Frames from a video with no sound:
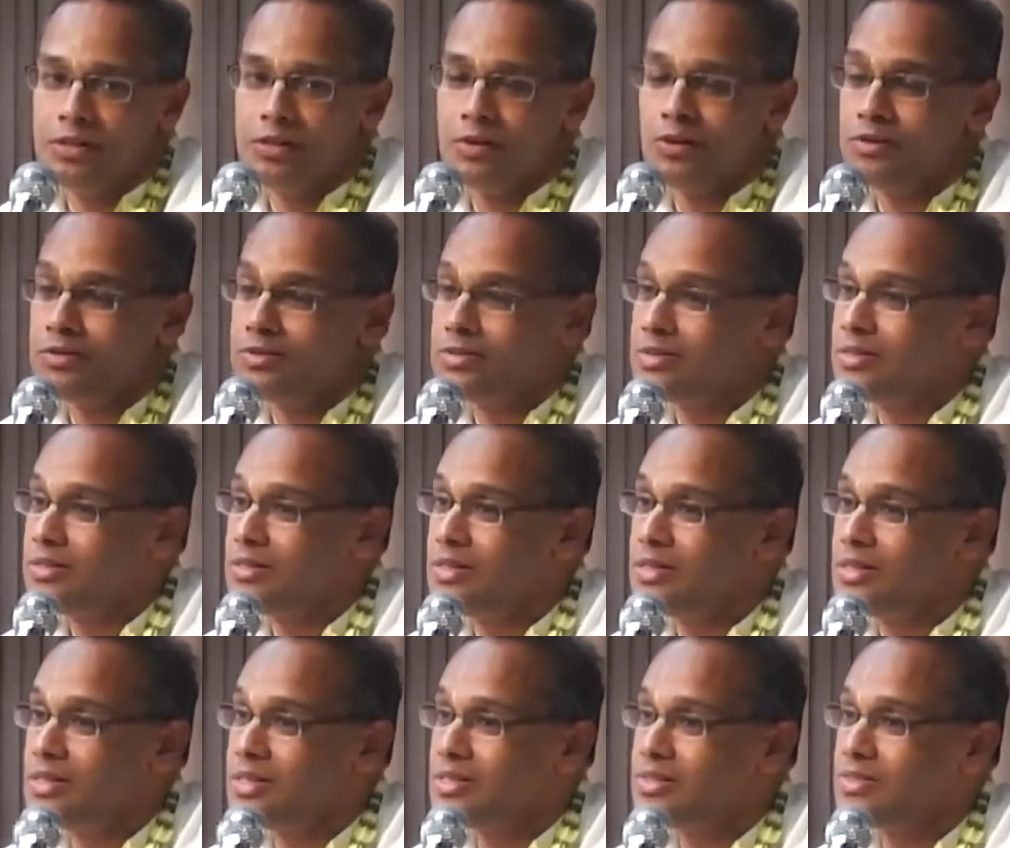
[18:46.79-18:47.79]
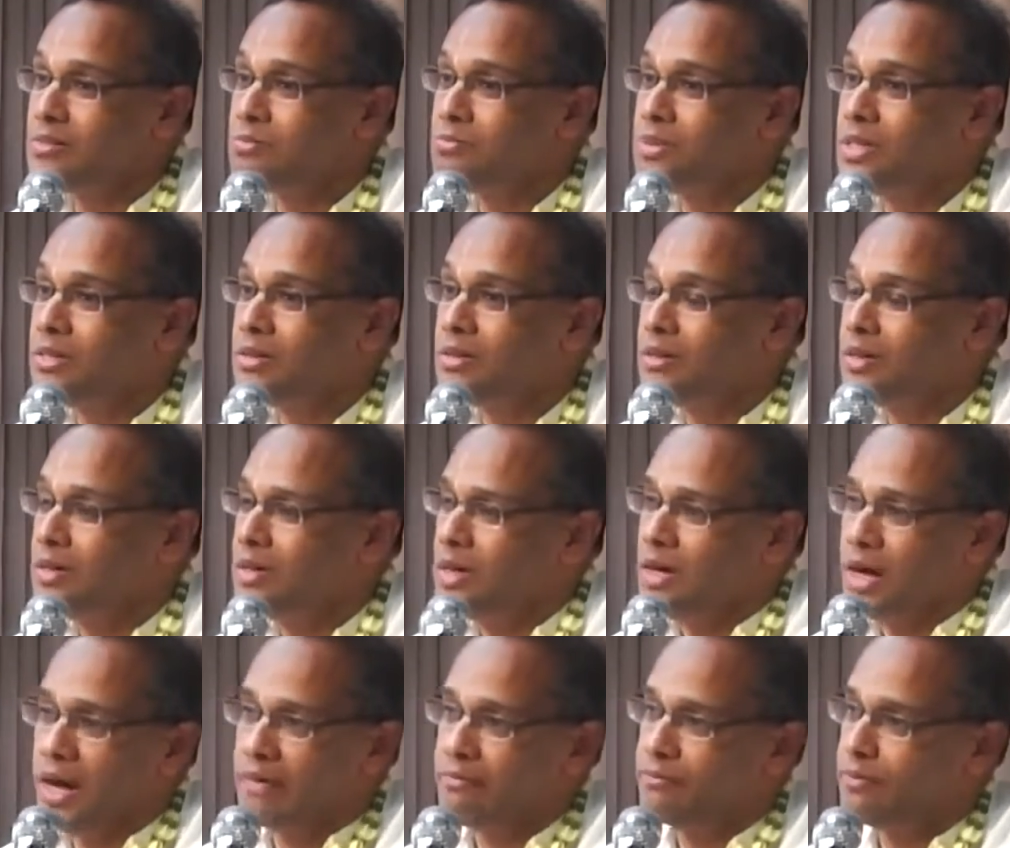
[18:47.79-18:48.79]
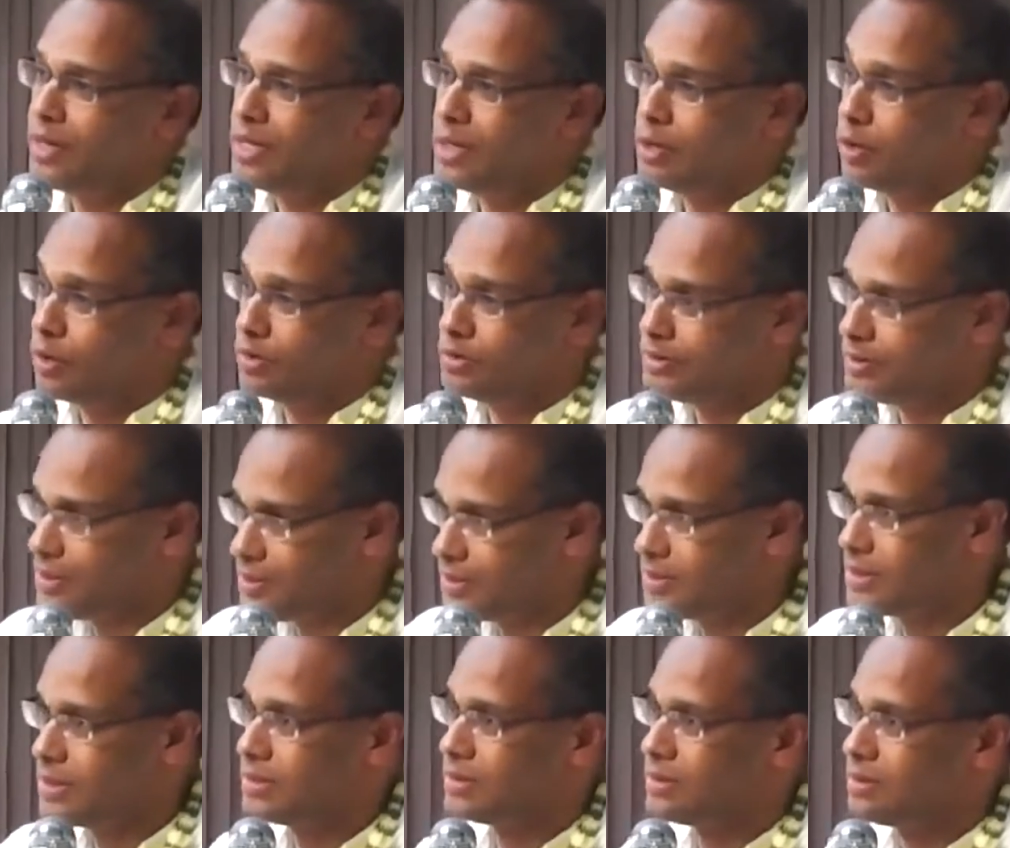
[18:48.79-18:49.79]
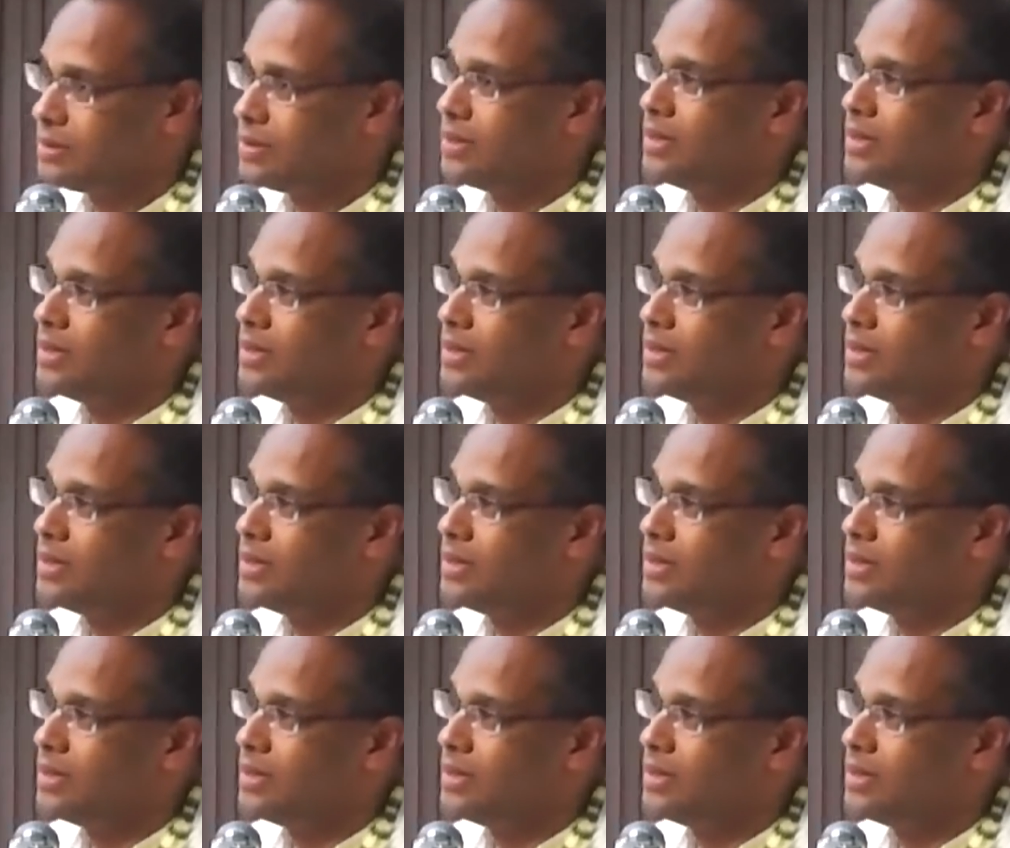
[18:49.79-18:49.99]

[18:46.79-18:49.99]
Constantly doesn't mean I'm very consistent.